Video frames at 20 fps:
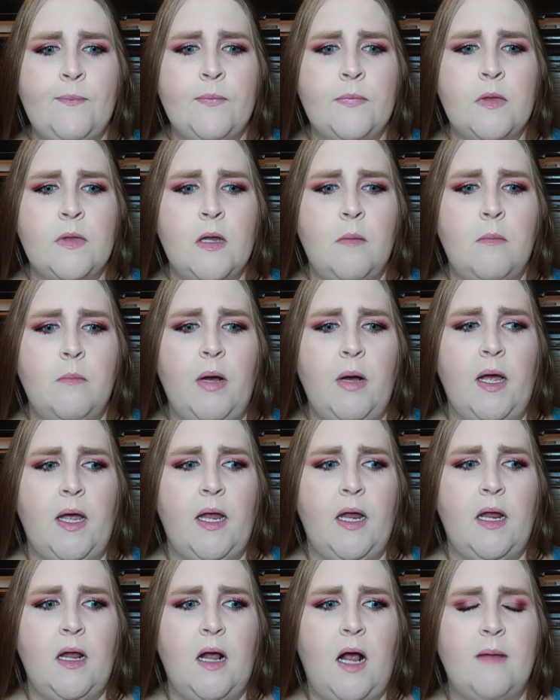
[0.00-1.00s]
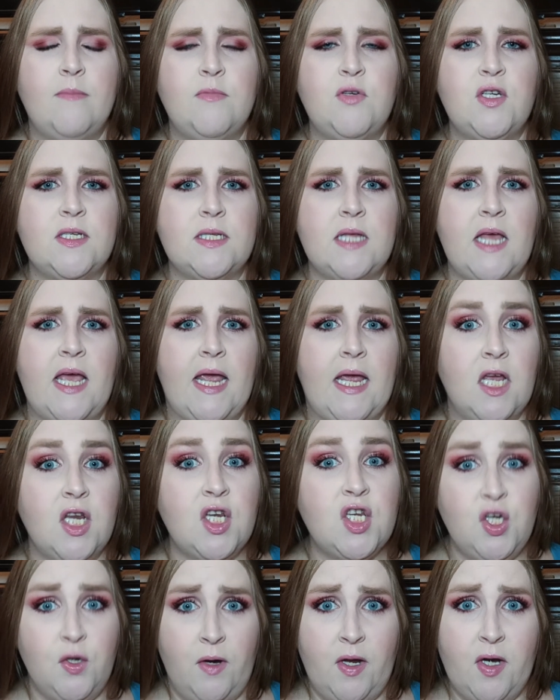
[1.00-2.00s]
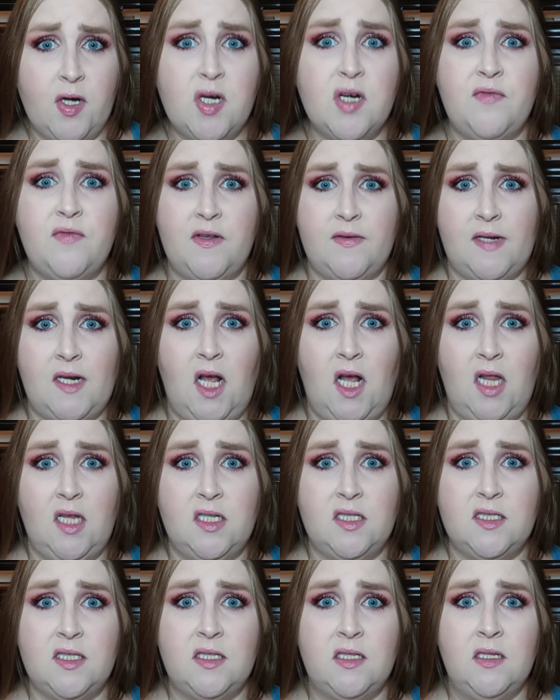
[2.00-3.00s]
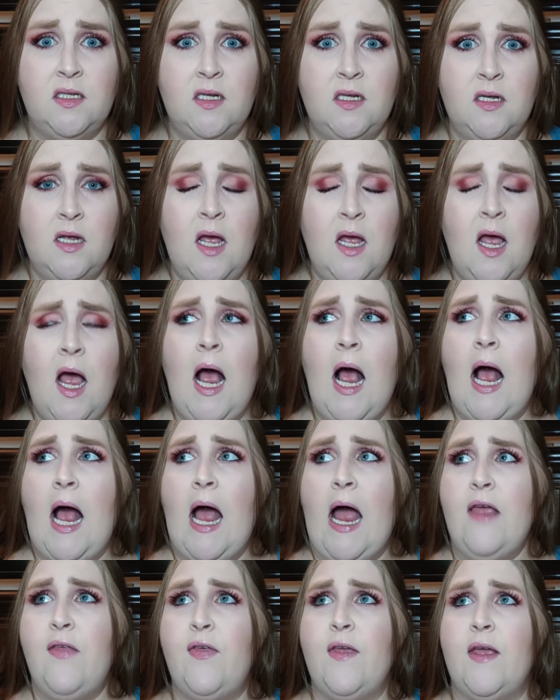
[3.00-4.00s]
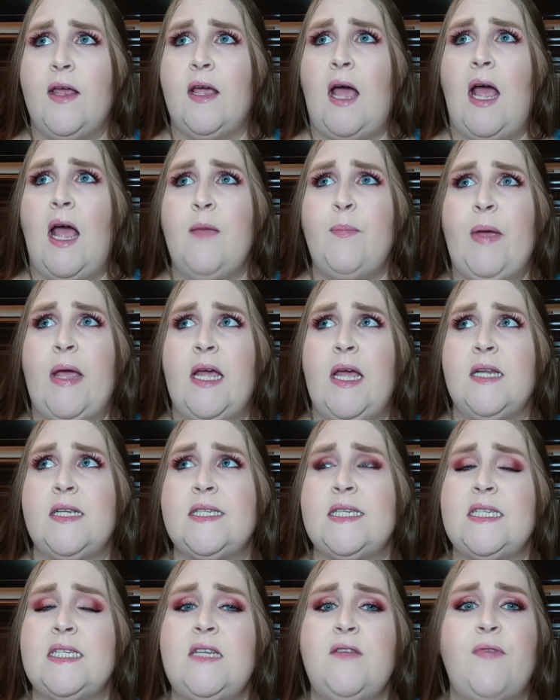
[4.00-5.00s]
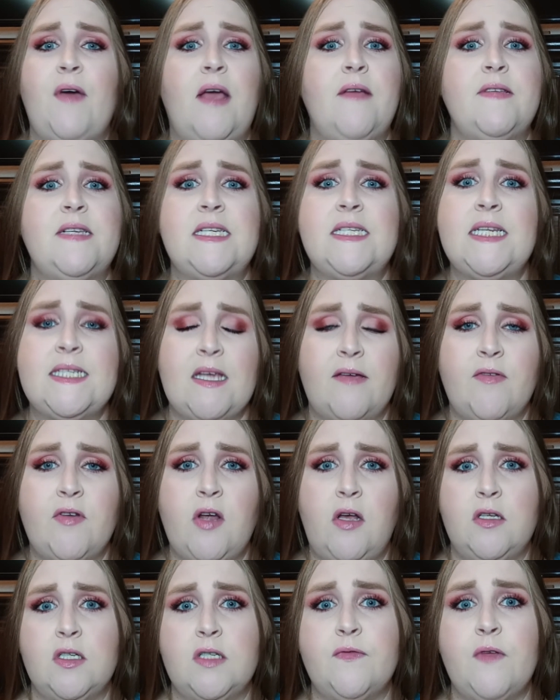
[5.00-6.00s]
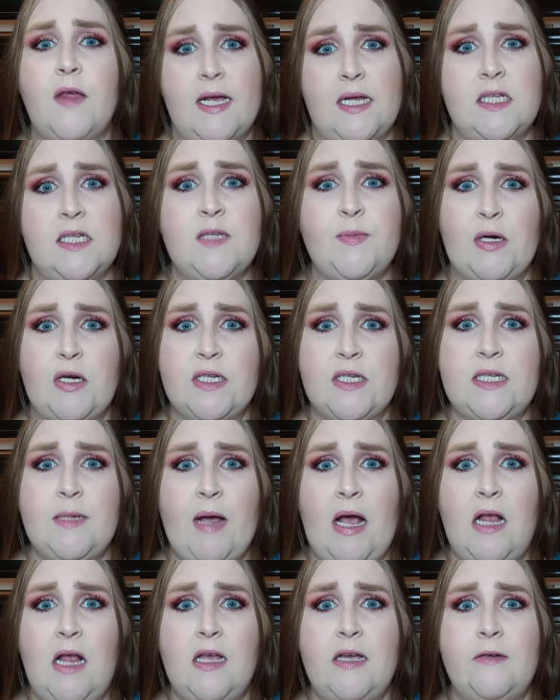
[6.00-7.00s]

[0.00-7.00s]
But I'm just like, $250? I think I paid $65, $67 for that Conspiracy palette.